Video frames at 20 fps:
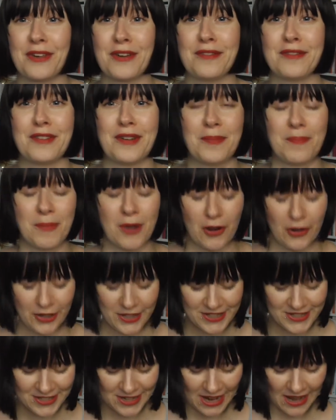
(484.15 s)
of
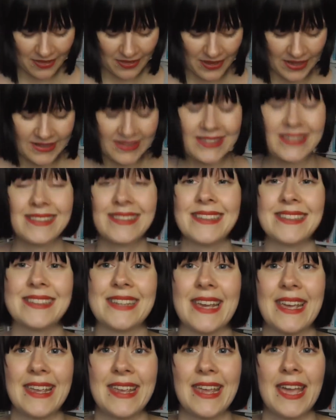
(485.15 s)
March, and that is the
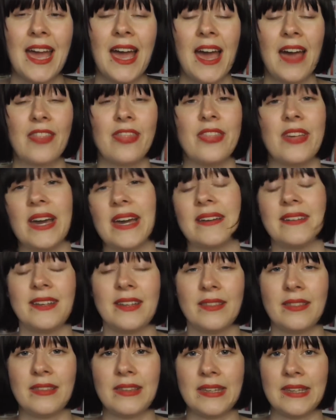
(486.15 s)
day
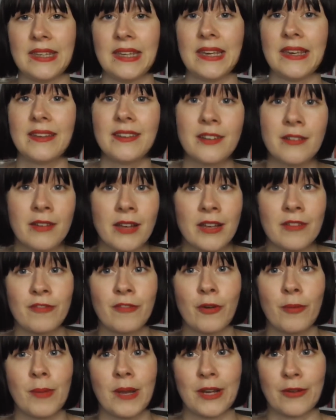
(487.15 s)
that the internet
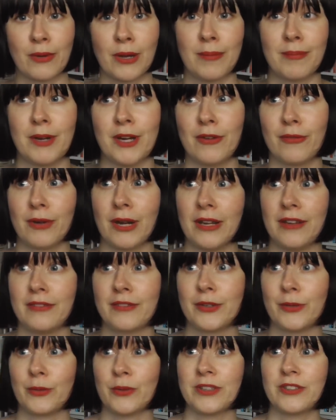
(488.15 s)
for my grandma
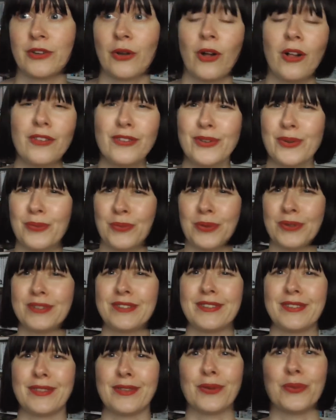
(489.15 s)
arrived, which also
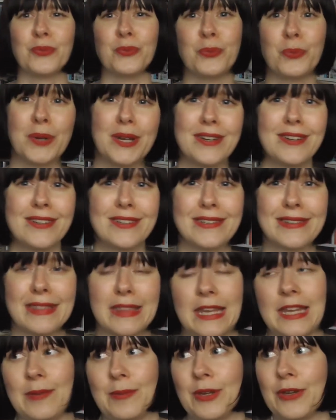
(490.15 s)
was the weirdest
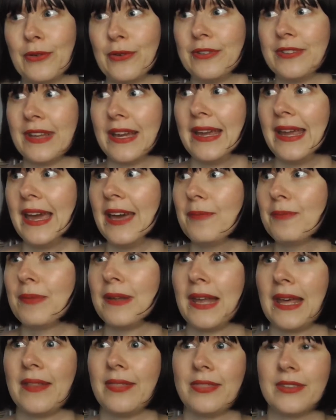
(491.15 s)
thing because I had
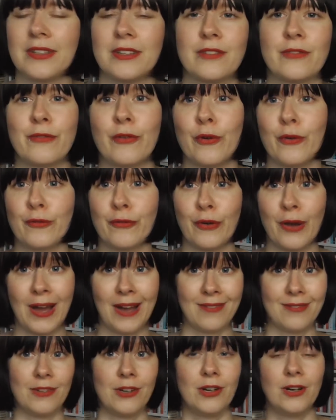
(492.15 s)
planned this for
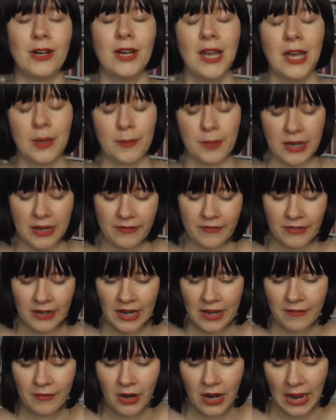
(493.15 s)
forever, but I've
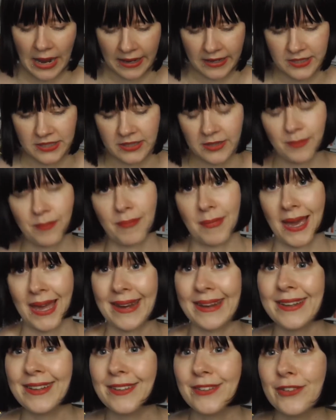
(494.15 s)
never actually
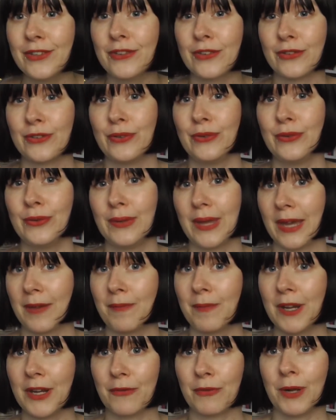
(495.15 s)
managed to
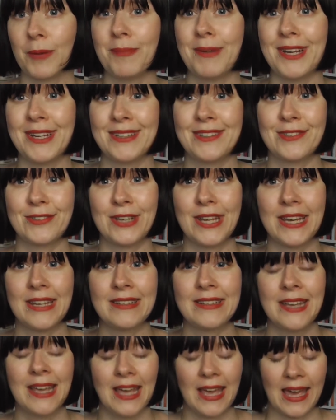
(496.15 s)
get my grandma
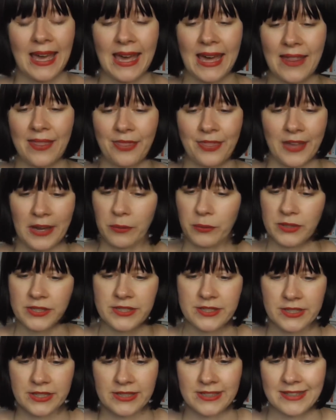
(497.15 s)
internet. And that
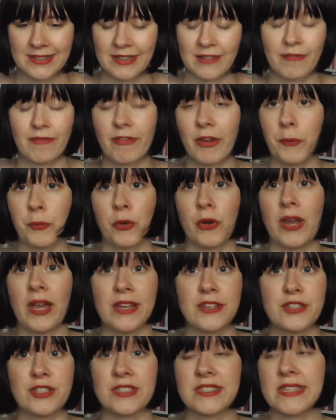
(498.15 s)
was just in February.
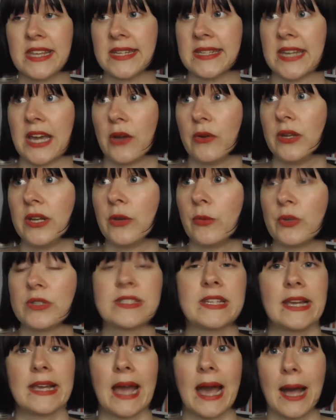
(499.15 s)
I just sat down and I
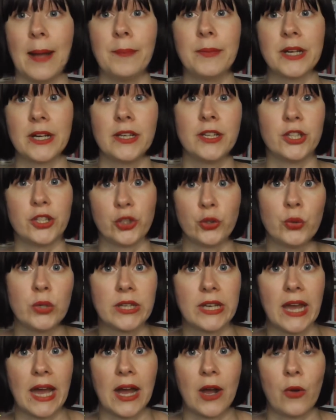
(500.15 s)
was like, I'm gonna do
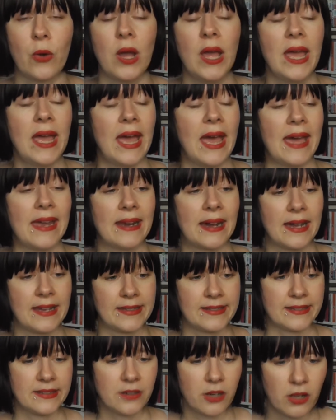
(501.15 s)
it now. And I
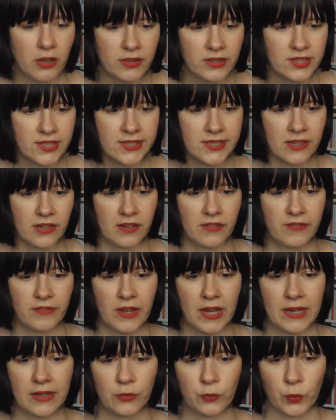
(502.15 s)
did all the stuff
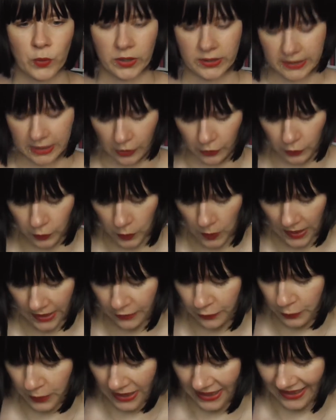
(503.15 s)
and it worked out
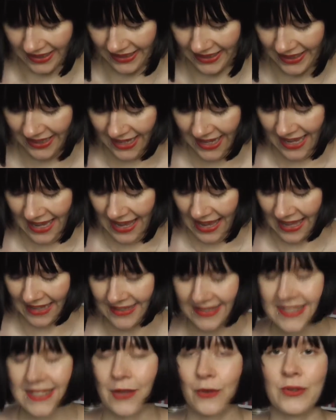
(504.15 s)
quite well.
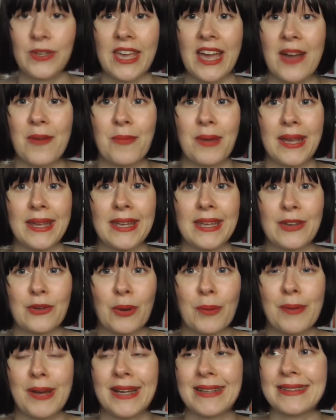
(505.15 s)
And so yeah, my
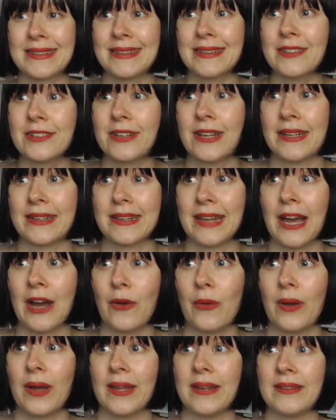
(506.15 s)
grandma has internet
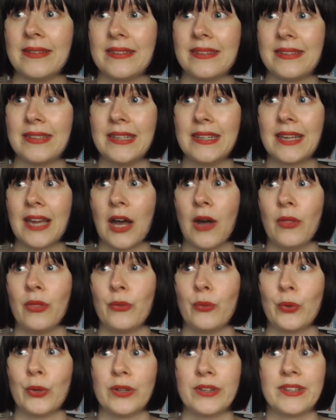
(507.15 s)
now, and seeing how
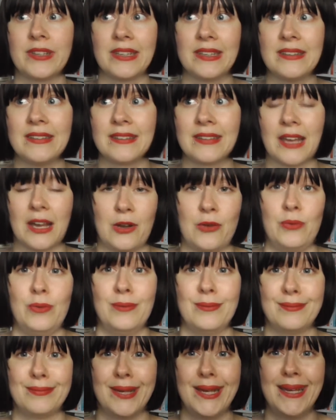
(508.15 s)
the world is
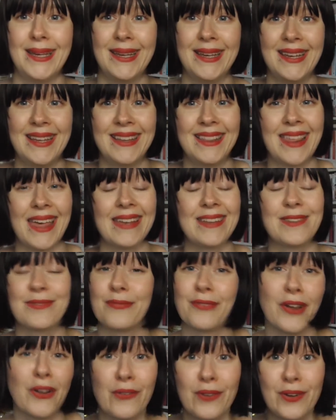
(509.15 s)
now, that's
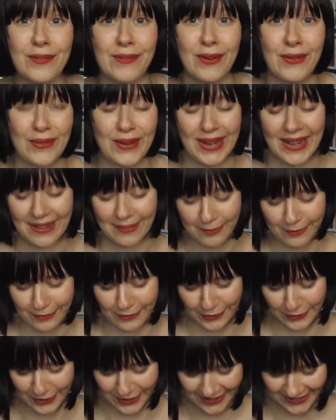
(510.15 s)
very
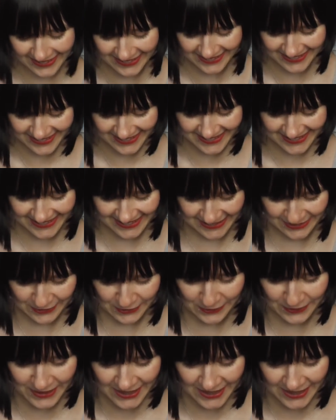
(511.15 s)
helpful. So